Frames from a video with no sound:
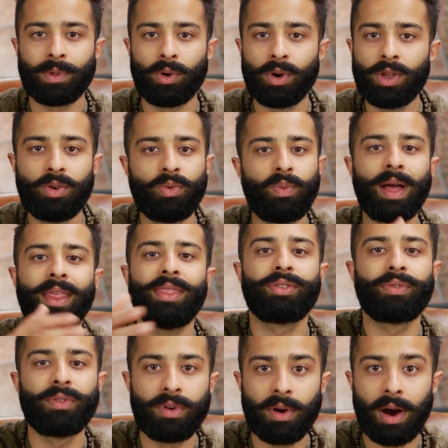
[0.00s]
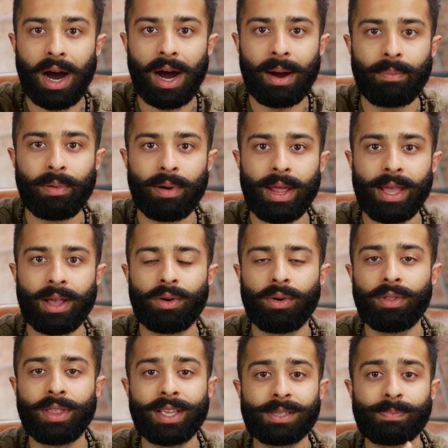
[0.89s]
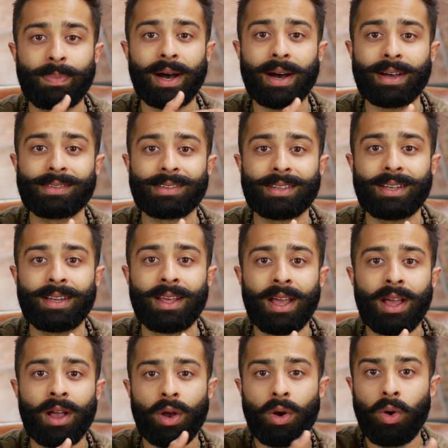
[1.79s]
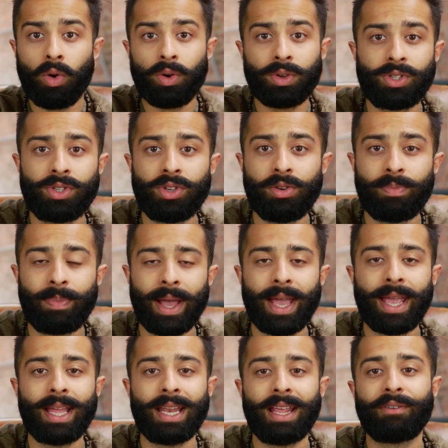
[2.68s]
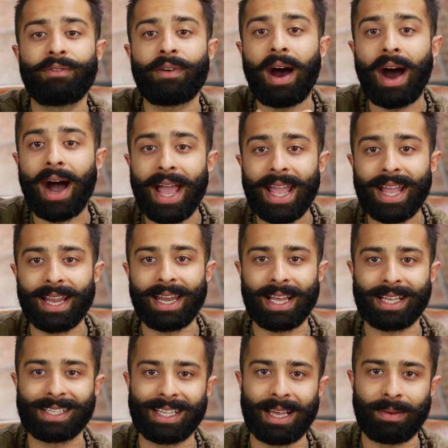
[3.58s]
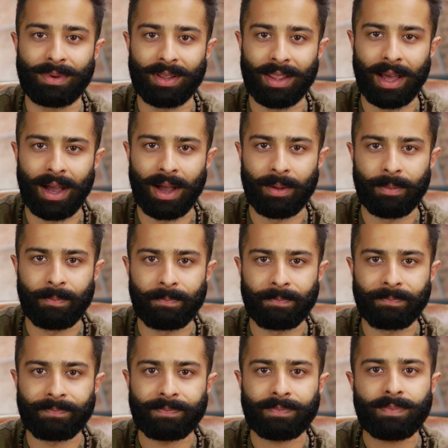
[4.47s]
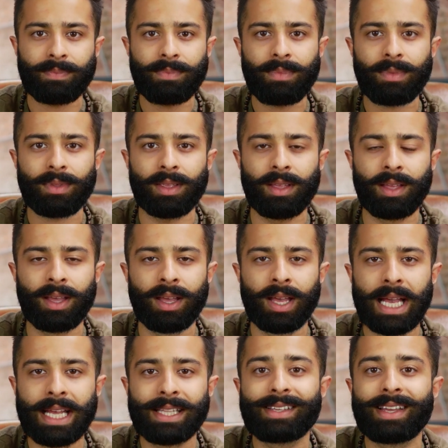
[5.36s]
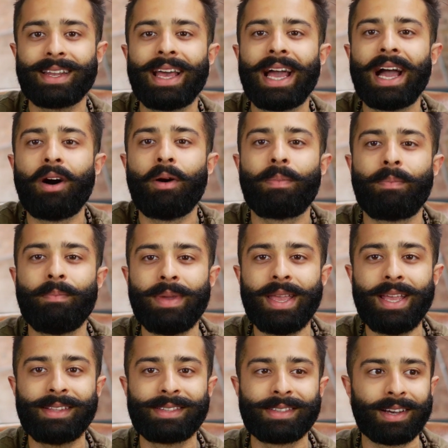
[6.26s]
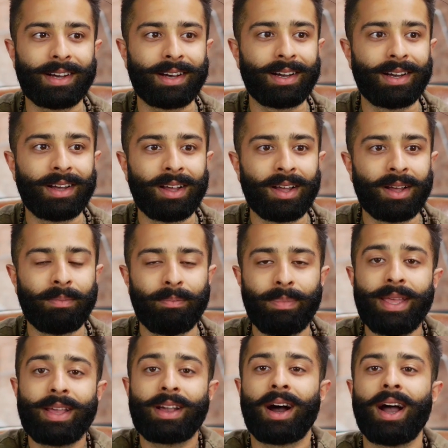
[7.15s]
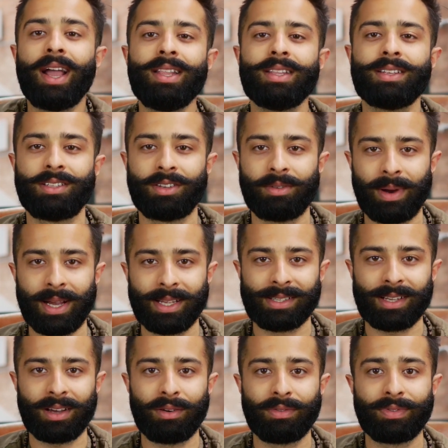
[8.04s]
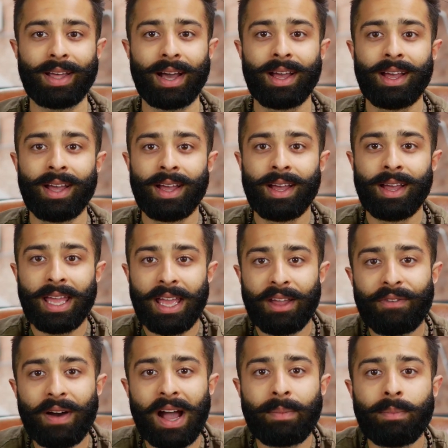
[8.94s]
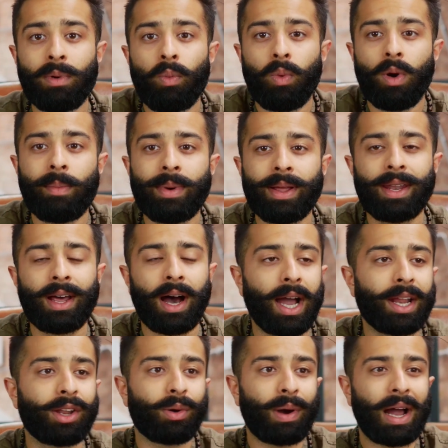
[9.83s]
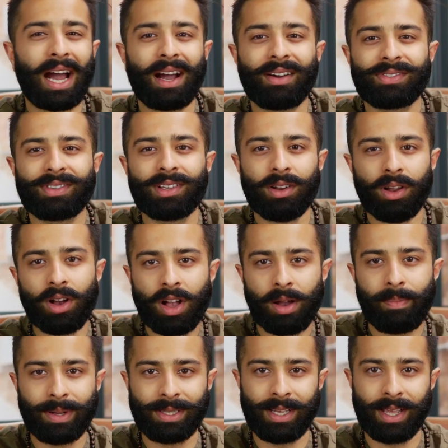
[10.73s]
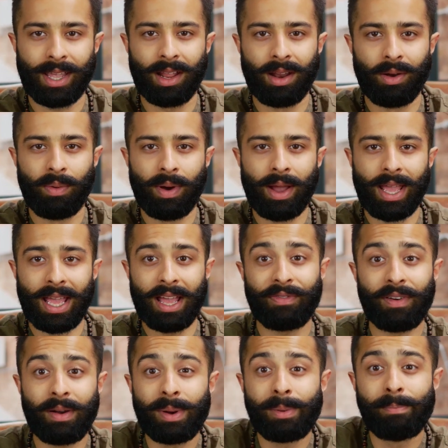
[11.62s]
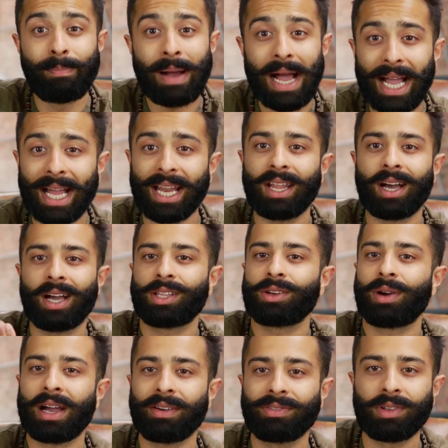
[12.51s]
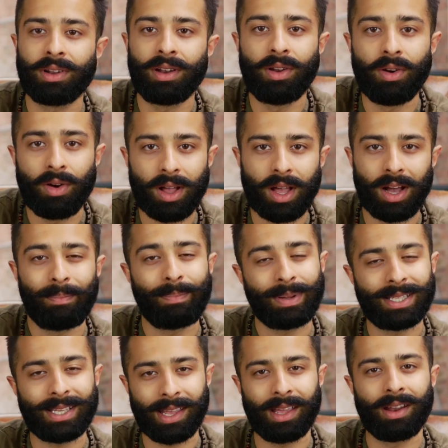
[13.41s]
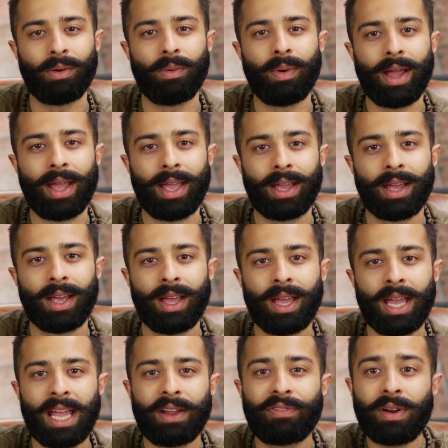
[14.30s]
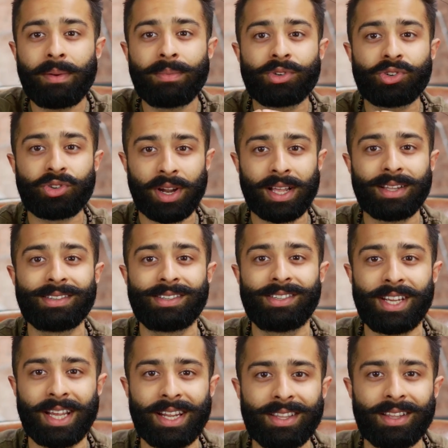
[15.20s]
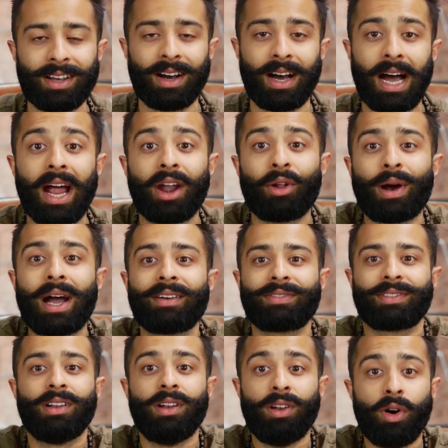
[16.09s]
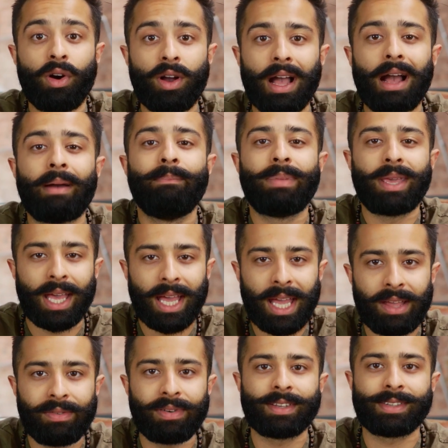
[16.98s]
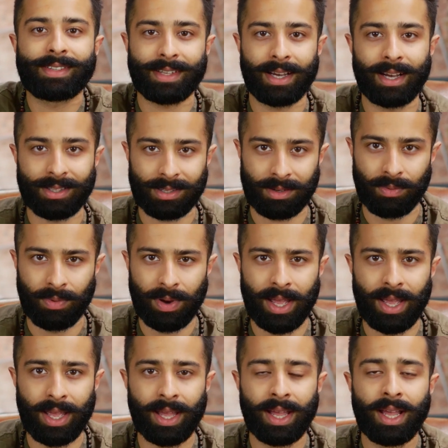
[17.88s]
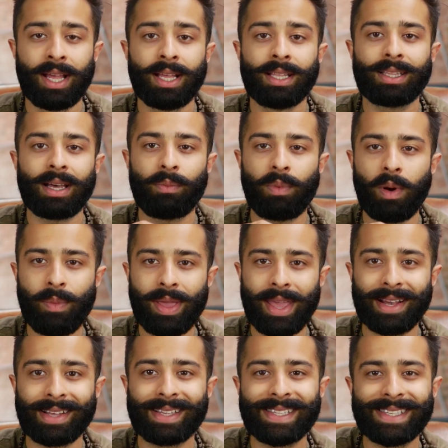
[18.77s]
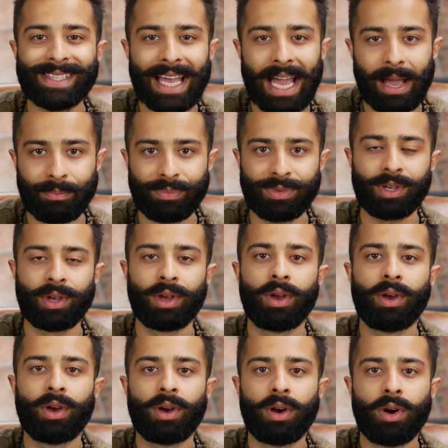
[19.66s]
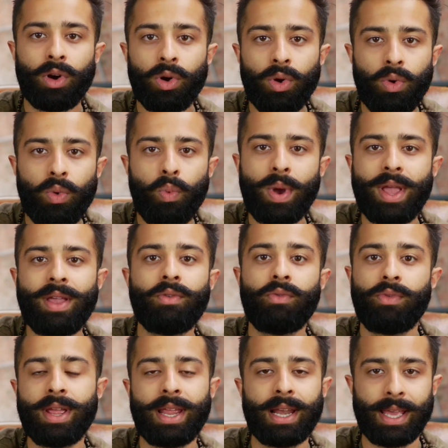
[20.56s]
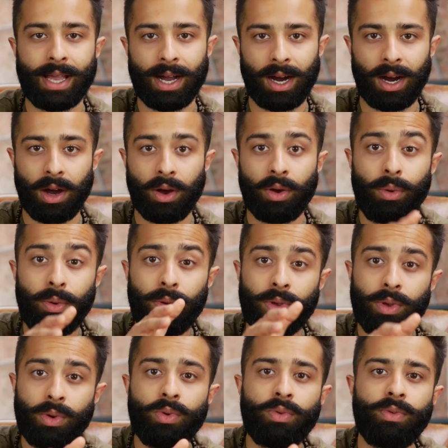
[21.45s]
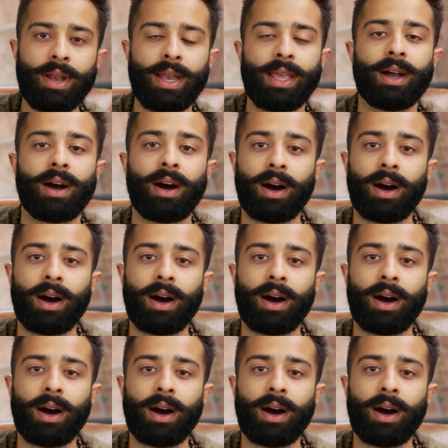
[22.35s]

or you went through heartbreak, or this person caused you pain, if I can accept that, it's gonna help me to be kinder to myself. That if I'm a woman, I don't have to look a particular way. If I'm a man, I don't have to look a particular way. If I'm transgender, I don't have to look and behave a certain way. That when we accept who we really are, who you really